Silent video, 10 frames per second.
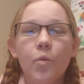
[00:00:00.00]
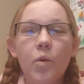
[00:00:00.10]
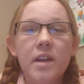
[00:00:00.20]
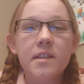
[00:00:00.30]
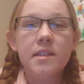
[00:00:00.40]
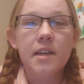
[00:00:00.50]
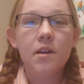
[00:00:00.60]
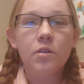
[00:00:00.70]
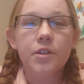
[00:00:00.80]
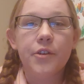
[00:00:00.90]
What is
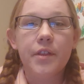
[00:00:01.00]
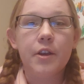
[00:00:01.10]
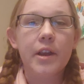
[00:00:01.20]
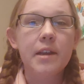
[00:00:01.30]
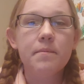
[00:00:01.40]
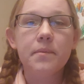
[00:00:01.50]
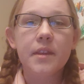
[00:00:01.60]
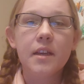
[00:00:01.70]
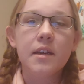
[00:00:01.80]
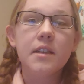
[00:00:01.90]
stakeholder theory?
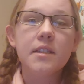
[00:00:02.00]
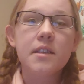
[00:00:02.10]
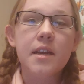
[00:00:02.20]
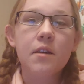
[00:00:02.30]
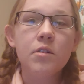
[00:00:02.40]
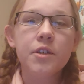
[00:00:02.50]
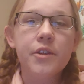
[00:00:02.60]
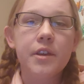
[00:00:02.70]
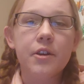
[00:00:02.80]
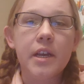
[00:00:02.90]
Stakeholder
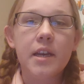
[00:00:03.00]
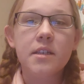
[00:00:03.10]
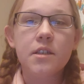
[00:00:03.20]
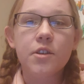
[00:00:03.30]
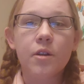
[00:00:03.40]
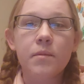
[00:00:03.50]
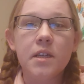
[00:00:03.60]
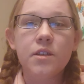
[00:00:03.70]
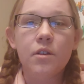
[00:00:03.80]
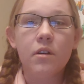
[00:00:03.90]
theory is a term
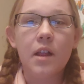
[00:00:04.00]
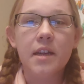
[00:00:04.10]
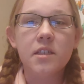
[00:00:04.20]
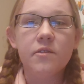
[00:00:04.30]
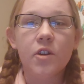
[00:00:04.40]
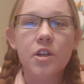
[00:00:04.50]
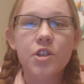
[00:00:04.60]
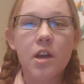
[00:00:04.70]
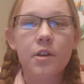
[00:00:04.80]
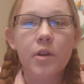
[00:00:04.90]
that's utilized for a
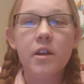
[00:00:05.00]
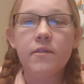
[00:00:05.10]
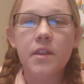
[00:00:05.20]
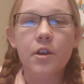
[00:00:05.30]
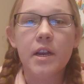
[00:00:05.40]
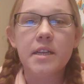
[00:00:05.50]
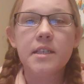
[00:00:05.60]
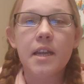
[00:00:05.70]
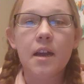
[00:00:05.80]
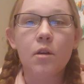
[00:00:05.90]
genre of theories
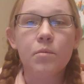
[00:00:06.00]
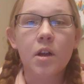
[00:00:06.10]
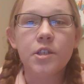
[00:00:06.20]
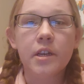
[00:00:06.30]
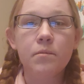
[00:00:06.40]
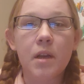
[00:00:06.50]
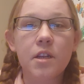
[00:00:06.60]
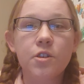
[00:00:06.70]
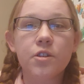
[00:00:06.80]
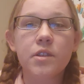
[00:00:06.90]
that help project
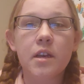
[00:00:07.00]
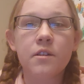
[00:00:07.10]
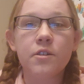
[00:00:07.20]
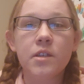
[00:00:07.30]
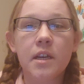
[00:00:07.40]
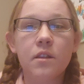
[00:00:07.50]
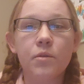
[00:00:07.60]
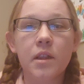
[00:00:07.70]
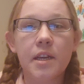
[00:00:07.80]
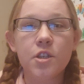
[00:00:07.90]
managers understand the
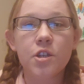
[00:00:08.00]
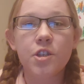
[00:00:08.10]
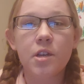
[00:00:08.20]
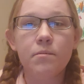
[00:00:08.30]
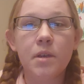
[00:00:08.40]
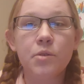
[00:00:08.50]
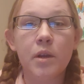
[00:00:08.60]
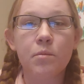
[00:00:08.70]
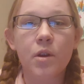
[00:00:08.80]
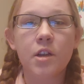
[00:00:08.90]
relationship
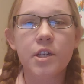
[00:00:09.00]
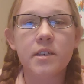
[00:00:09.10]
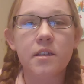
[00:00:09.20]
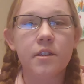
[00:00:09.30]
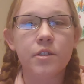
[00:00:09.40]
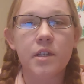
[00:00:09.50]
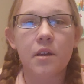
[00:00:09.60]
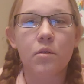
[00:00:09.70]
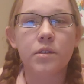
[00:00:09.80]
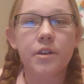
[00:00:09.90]
between projects and their
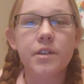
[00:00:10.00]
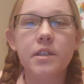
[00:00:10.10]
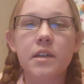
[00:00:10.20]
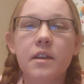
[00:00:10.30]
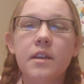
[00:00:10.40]
stakeholders.